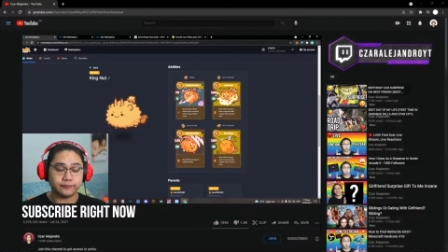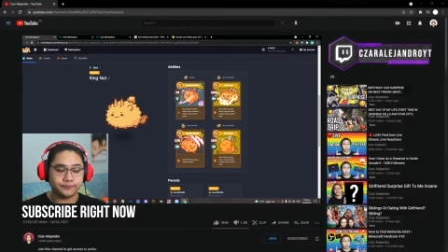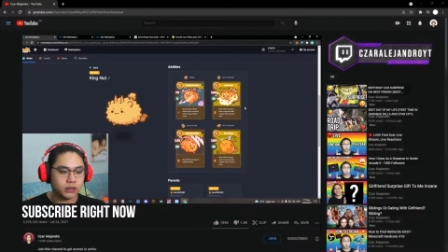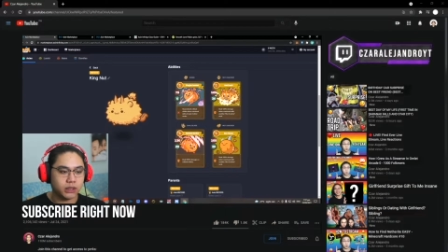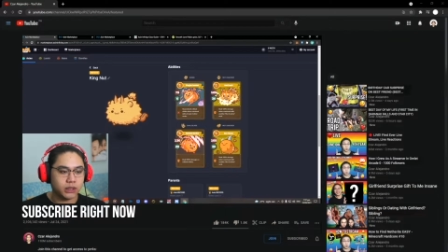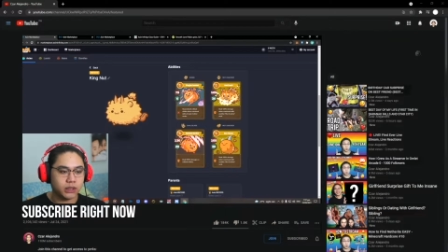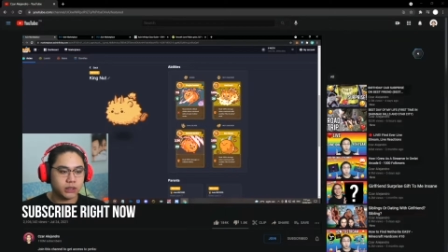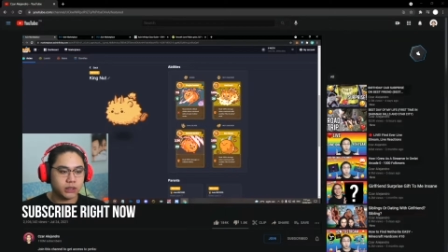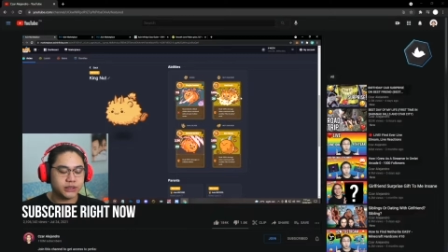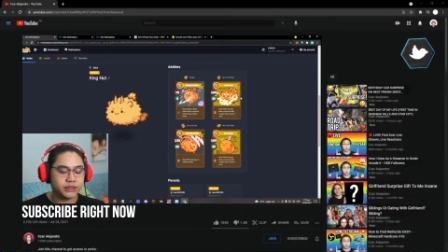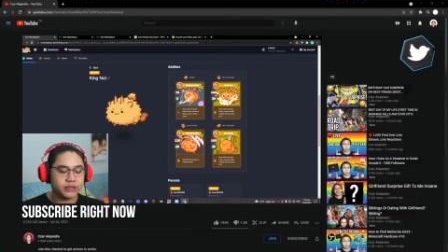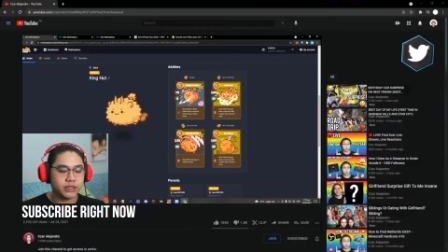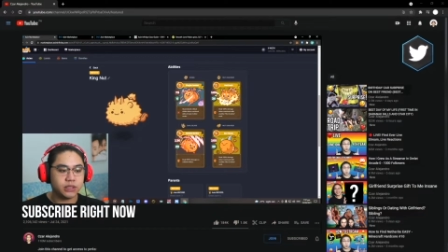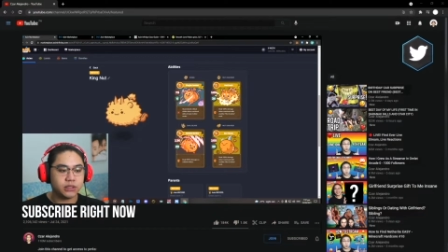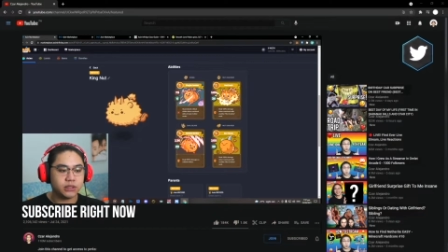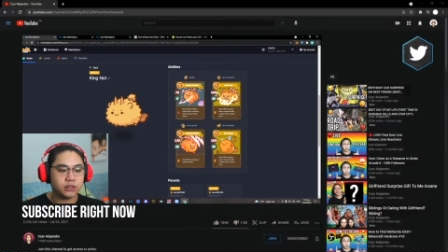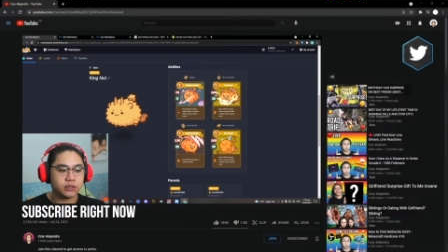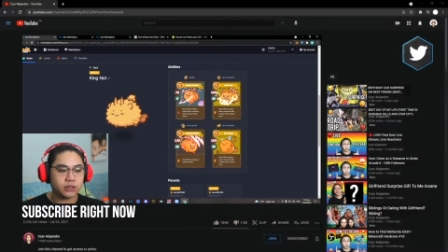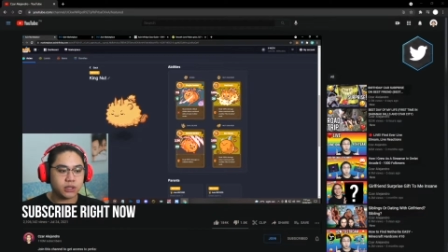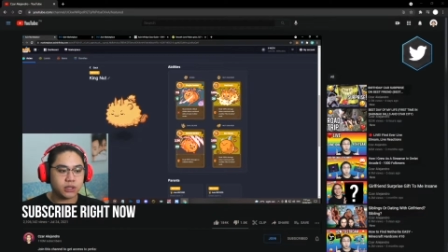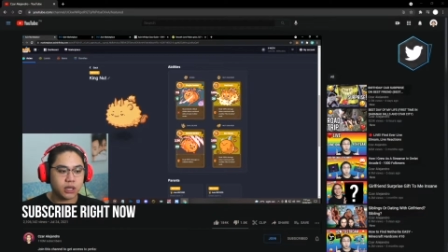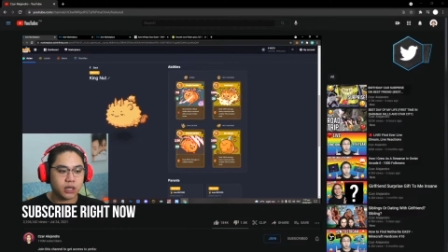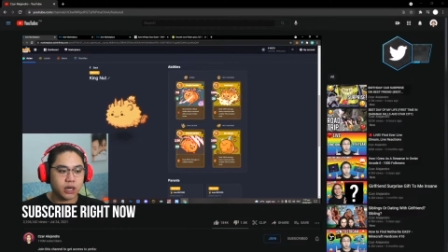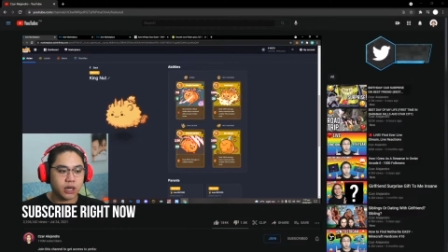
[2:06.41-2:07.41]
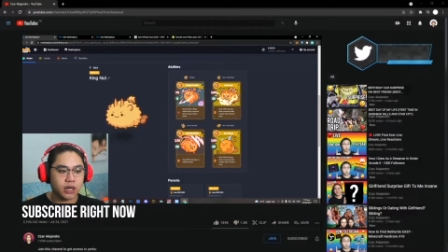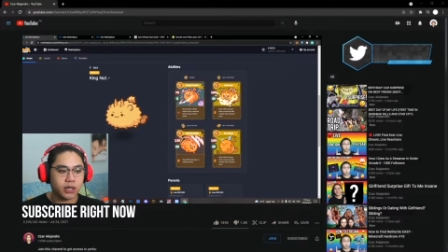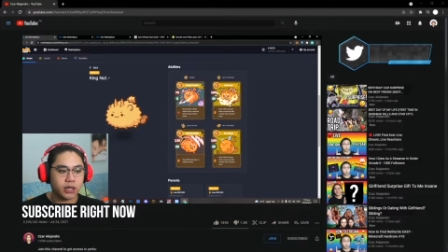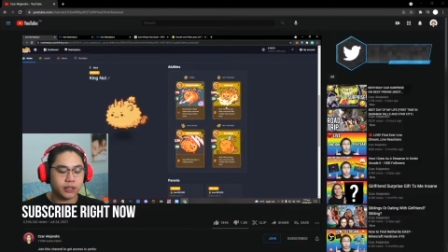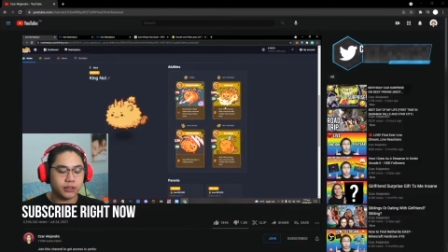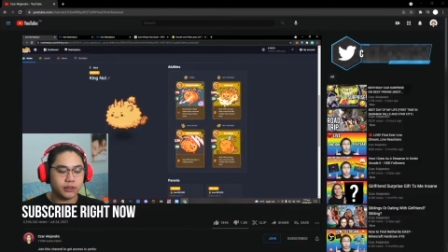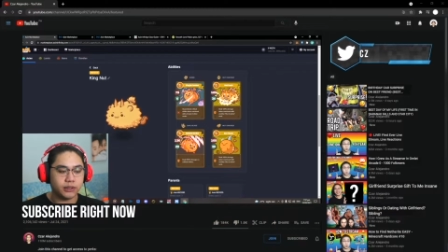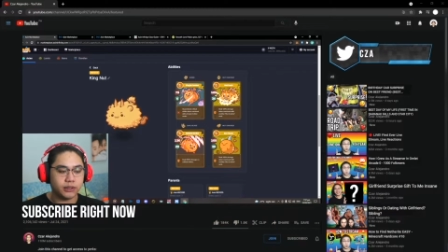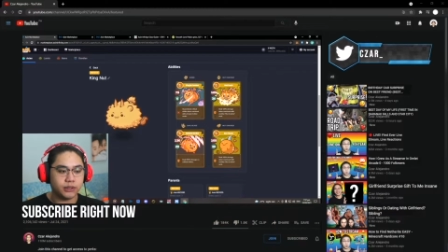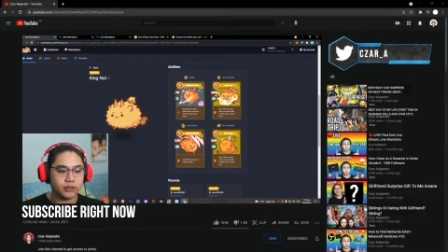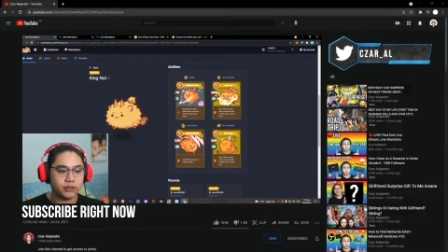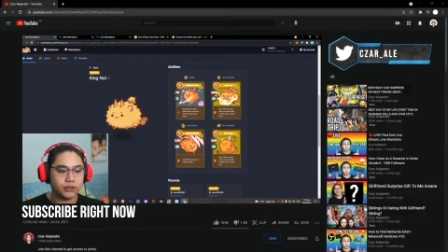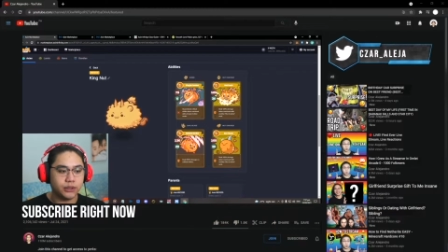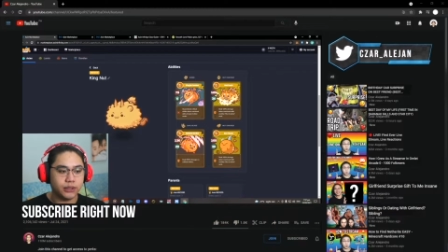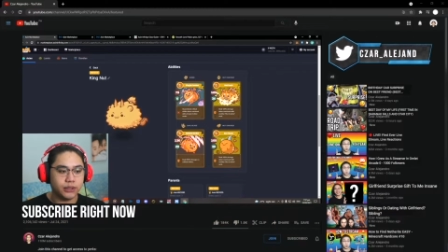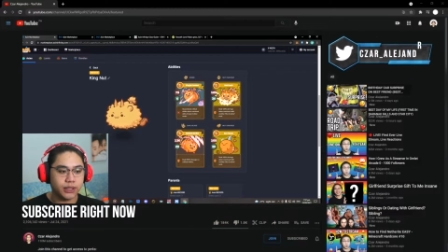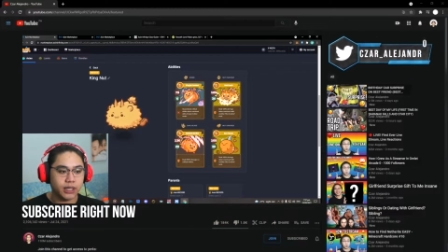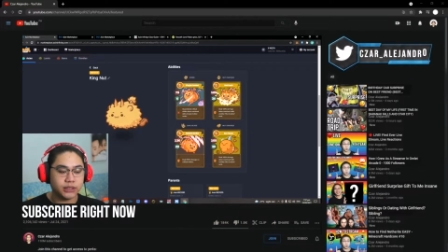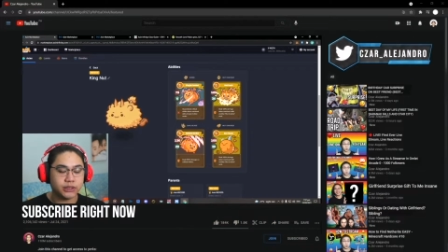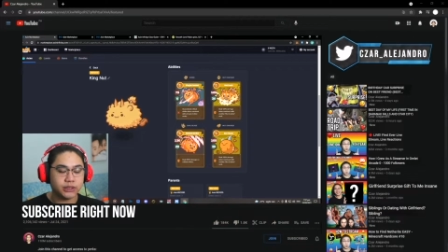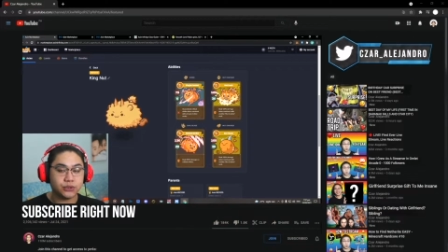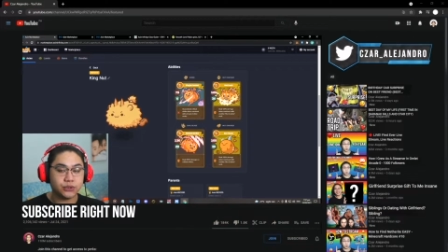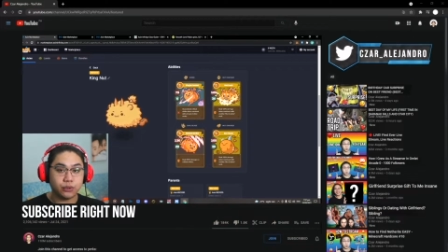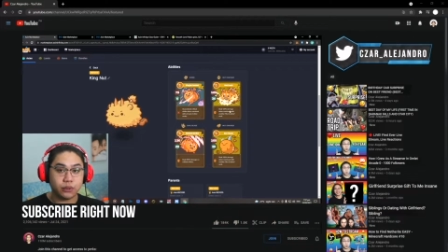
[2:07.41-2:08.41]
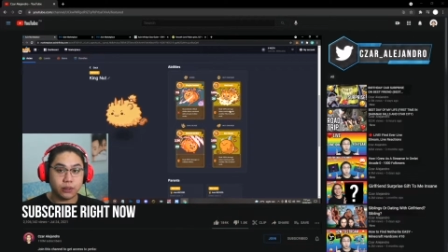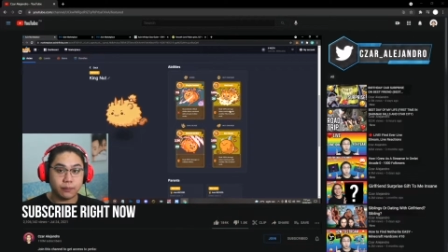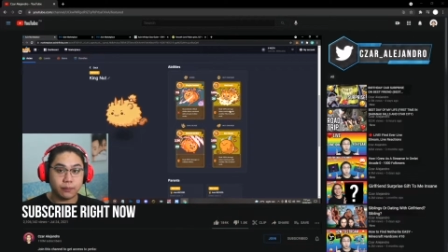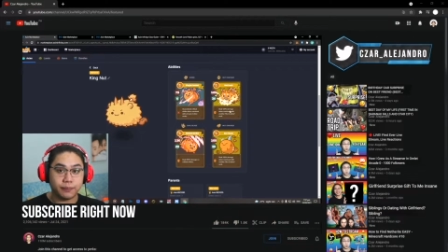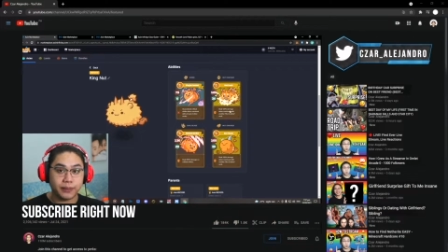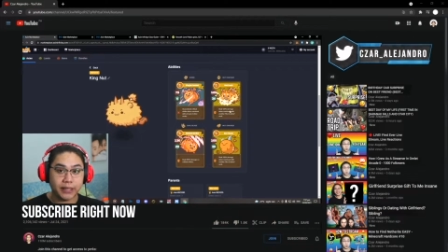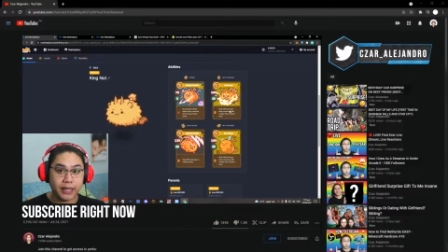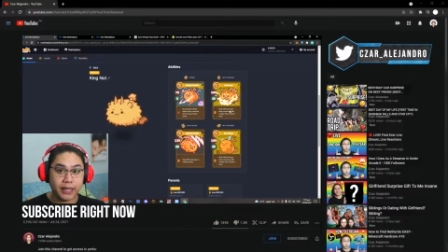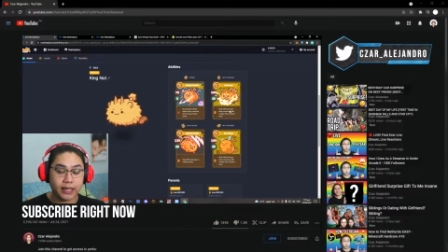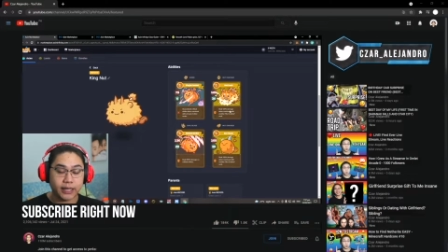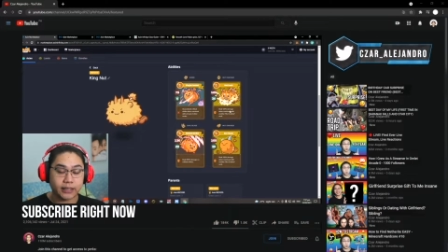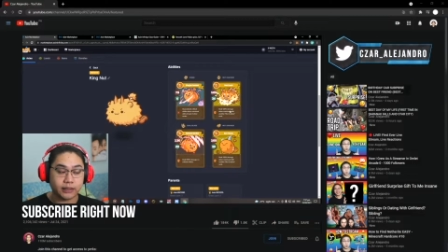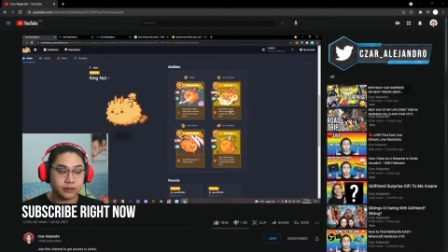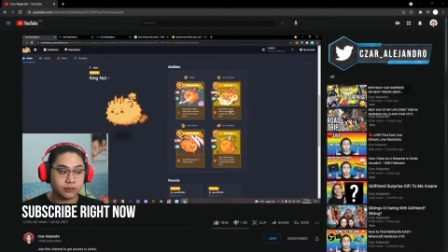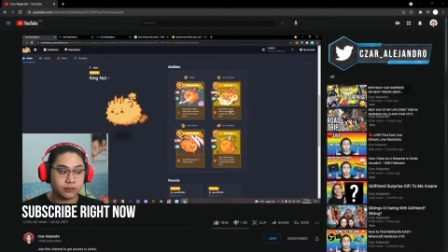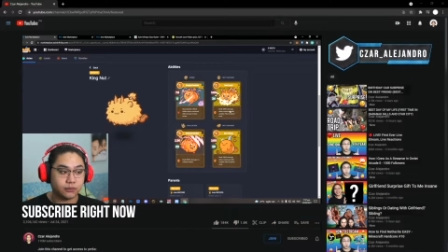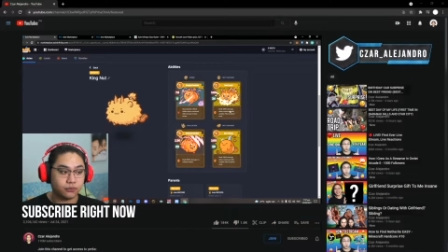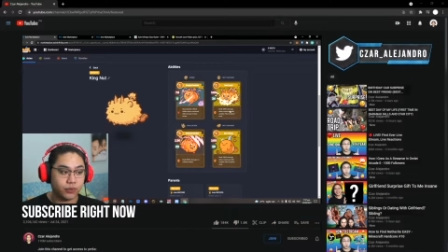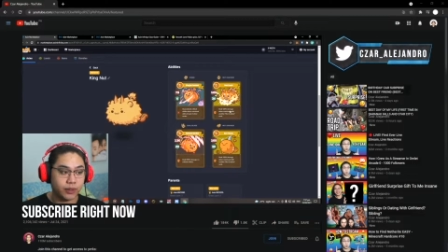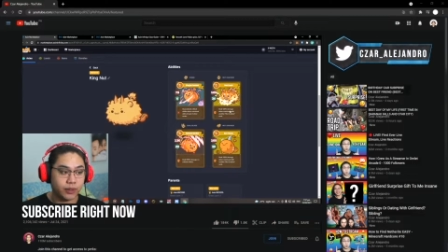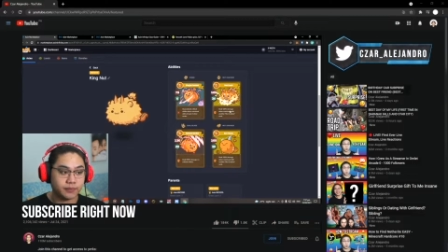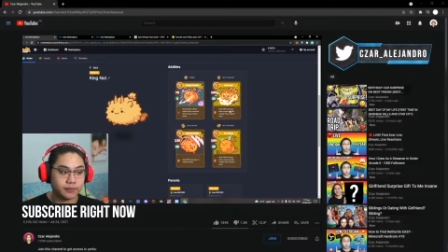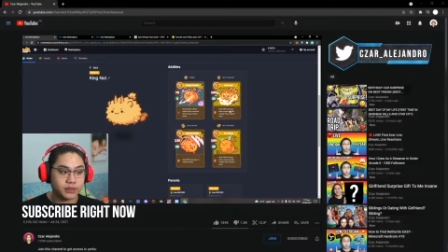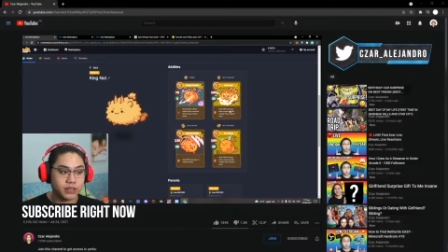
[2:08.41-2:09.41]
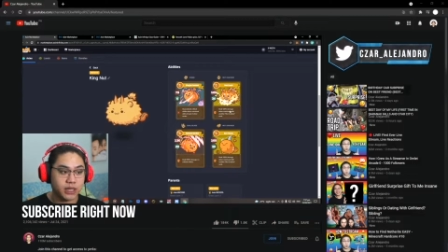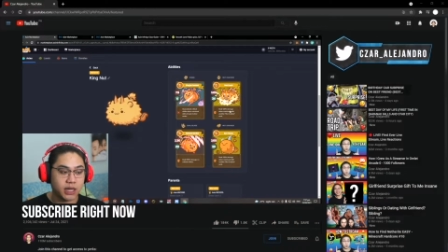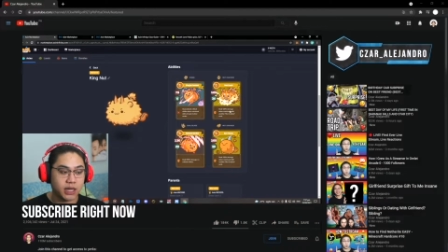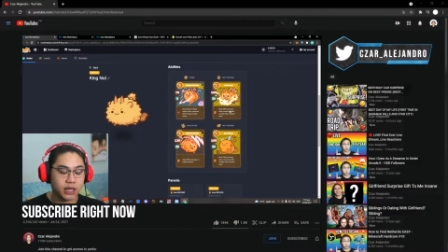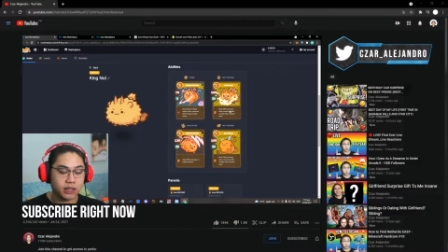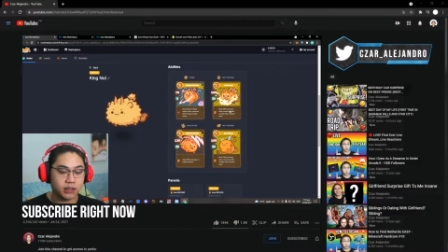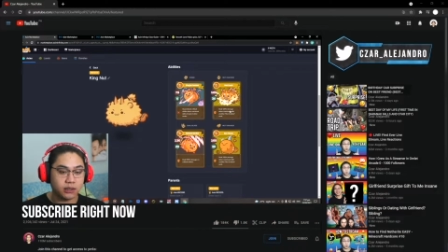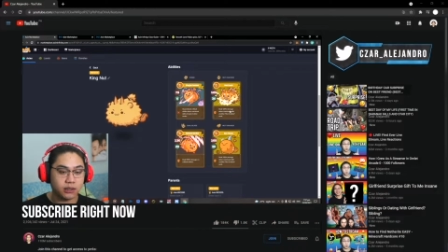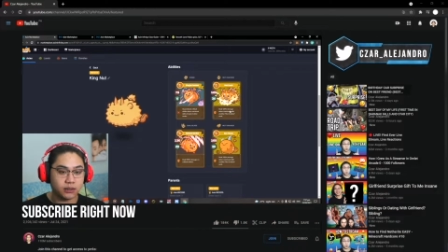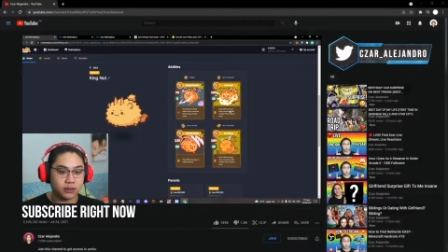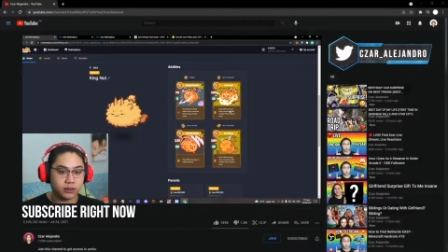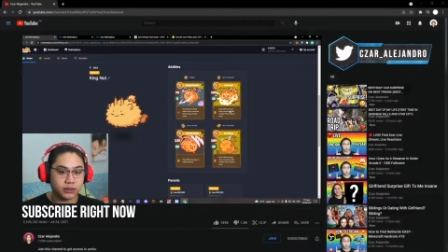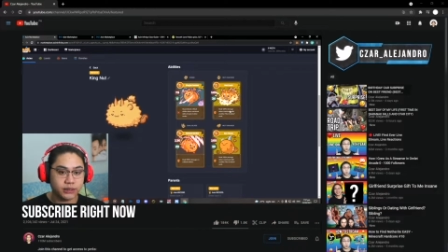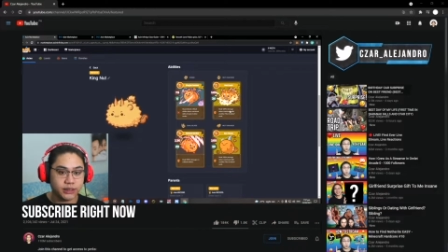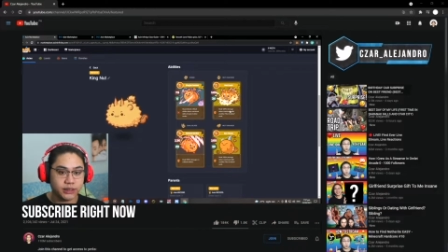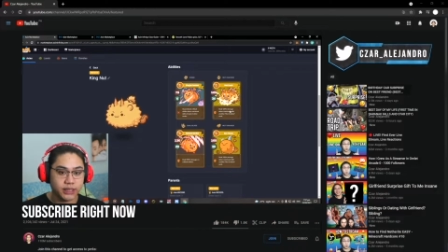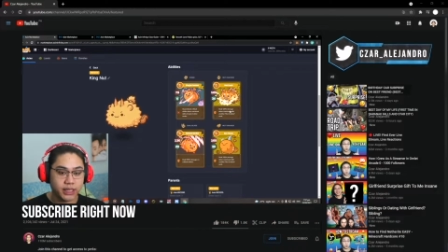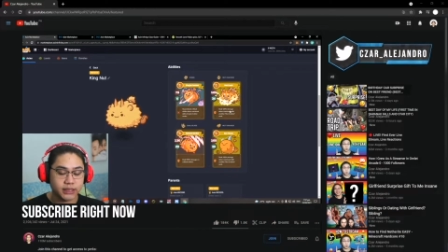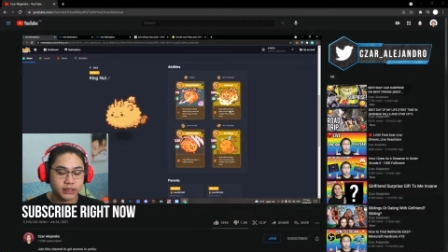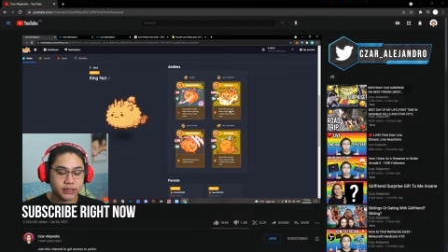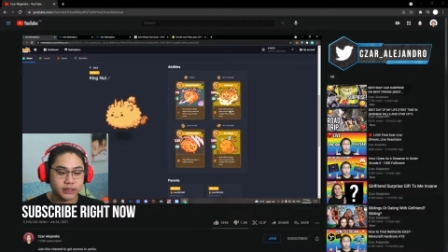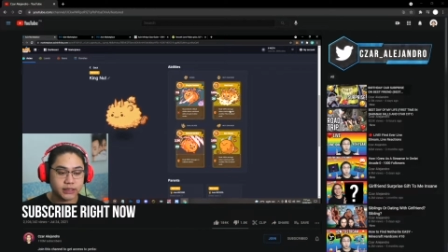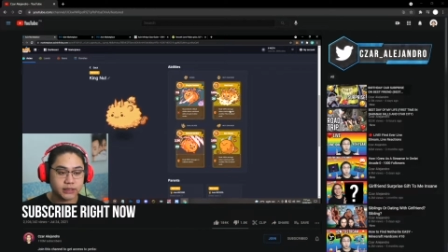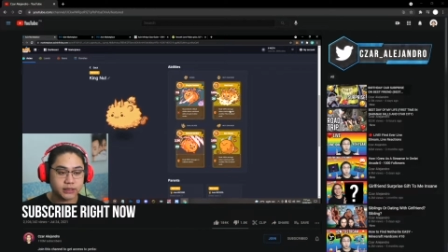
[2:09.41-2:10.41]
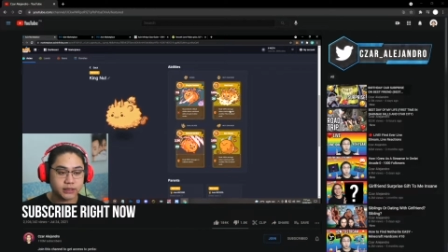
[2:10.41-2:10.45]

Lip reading: A single card done to a plant, reptile, or dusk